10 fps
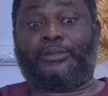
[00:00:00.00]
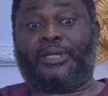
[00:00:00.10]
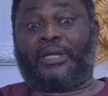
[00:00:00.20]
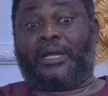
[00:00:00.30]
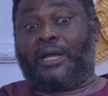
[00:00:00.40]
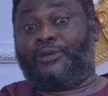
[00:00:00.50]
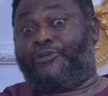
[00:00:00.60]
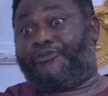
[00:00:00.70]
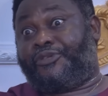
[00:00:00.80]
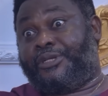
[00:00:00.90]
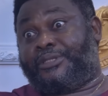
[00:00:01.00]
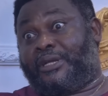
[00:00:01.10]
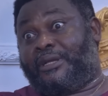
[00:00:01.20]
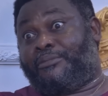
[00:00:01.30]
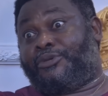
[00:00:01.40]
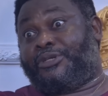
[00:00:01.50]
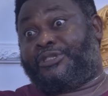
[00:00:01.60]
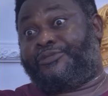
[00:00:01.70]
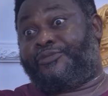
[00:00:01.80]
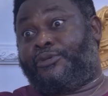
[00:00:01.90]
the kind of heat I am
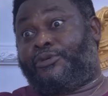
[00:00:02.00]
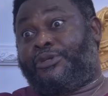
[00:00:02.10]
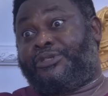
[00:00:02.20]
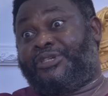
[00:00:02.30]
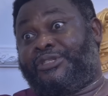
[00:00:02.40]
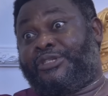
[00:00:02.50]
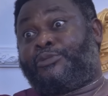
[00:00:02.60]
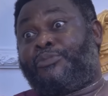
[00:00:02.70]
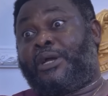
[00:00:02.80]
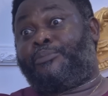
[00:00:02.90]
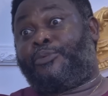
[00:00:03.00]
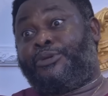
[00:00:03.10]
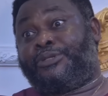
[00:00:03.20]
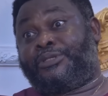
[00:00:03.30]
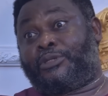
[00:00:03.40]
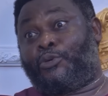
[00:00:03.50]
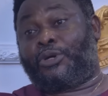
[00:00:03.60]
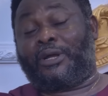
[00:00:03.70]
receiving already in this my political